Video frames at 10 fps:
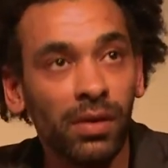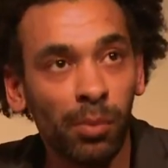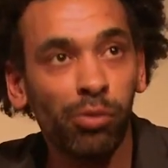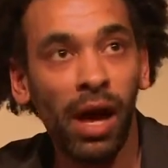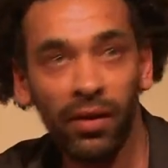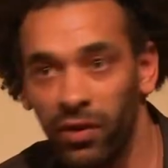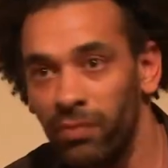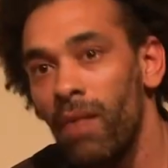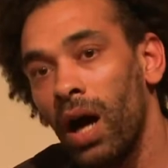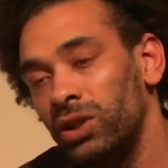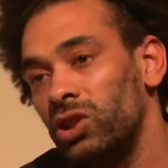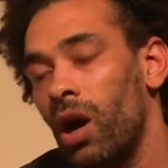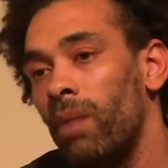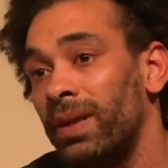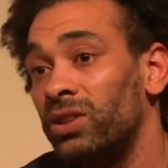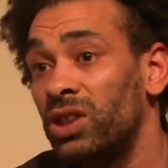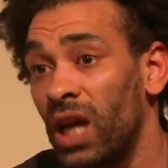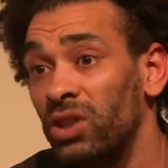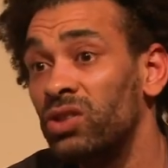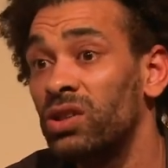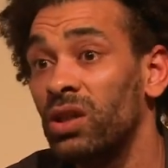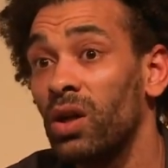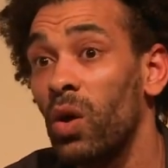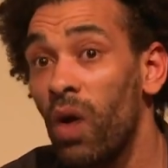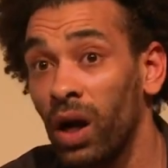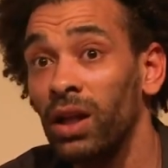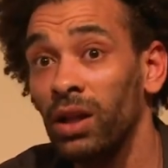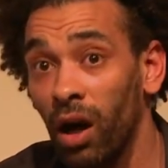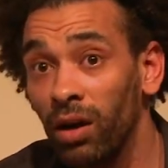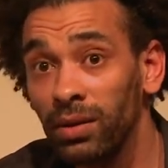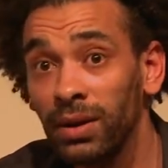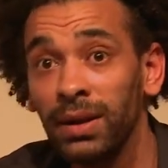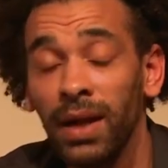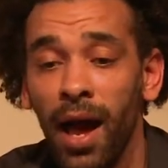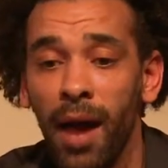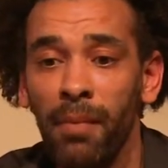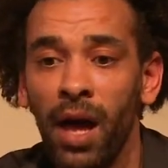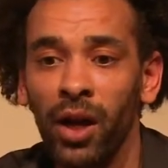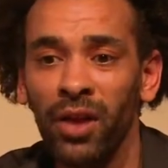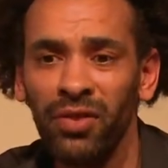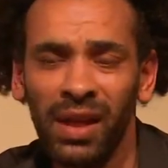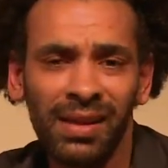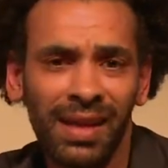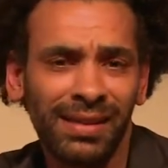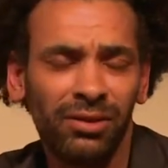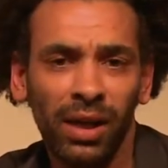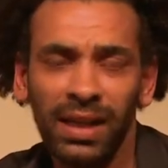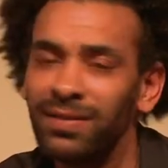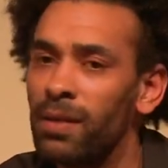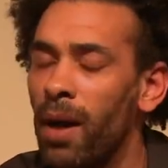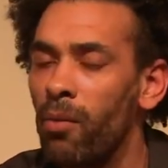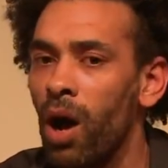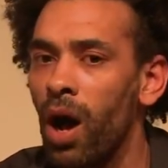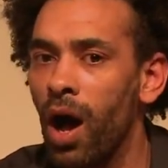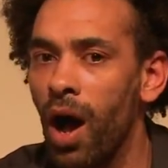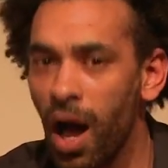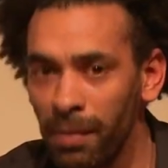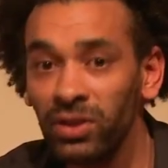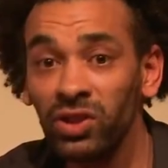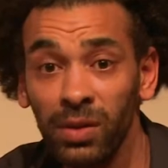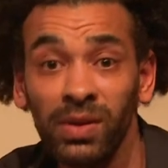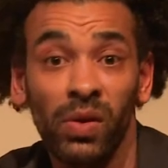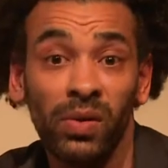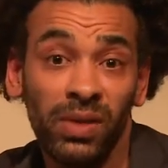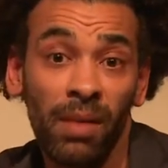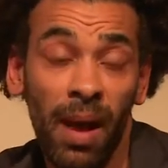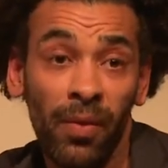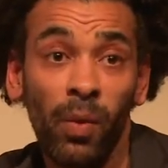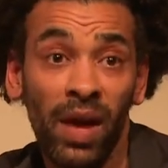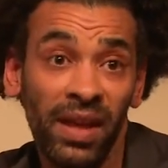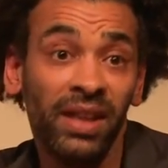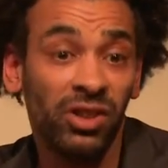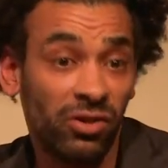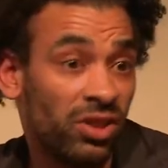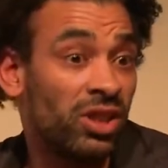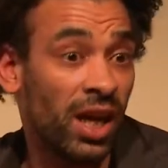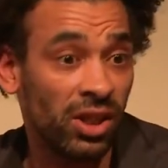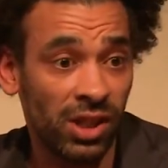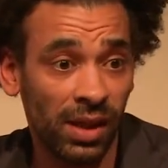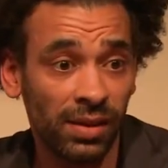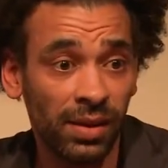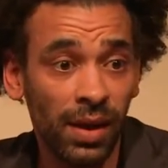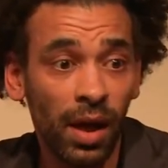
the breadth of my job has changed quite a lot, um, and I think that's not necessarily about what I'm into. It's also about the way the industry's changing